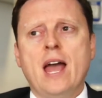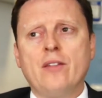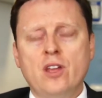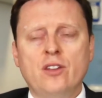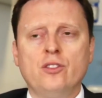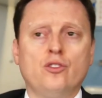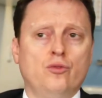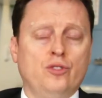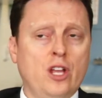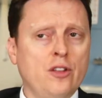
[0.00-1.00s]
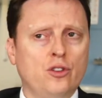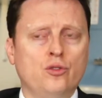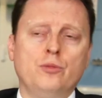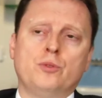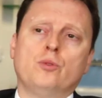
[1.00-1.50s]
And the, others, the other
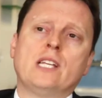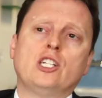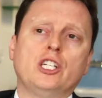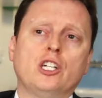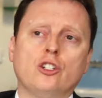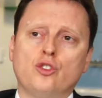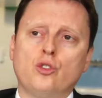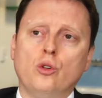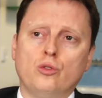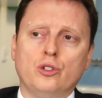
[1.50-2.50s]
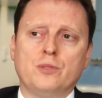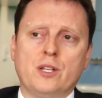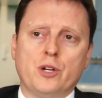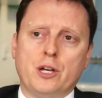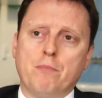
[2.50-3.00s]
groups were essentially control groups,
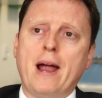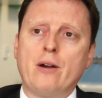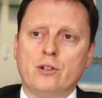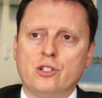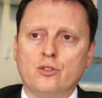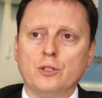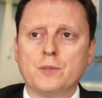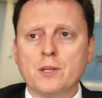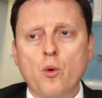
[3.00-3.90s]
they were comparator groups.